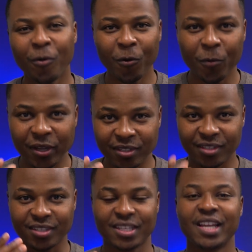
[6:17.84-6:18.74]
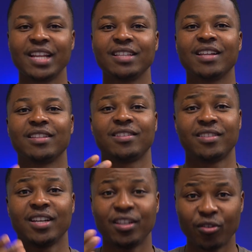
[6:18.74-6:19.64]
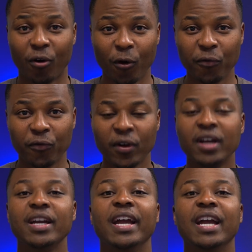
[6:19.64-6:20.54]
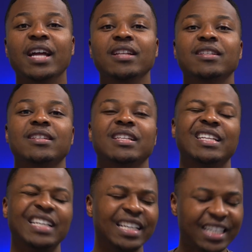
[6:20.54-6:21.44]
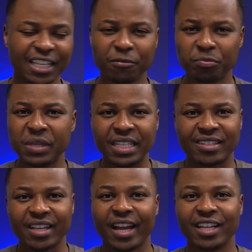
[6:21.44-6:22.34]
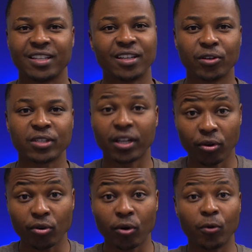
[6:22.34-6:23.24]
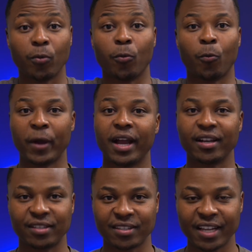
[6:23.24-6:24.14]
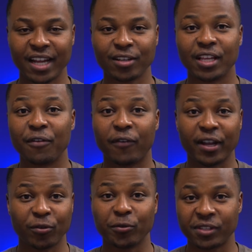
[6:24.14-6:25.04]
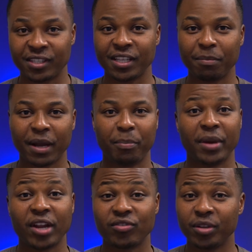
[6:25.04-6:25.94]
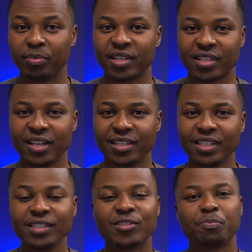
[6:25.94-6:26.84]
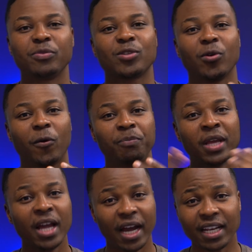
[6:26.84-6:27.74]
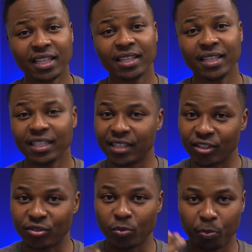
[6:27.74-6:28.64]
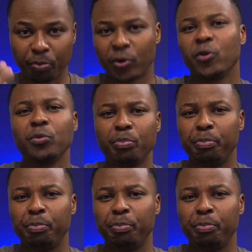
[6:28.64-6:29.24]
always a setting that's turned off and it gives me anxiety because I don't know where I stand if I don't see my battery percentage. So another thing that could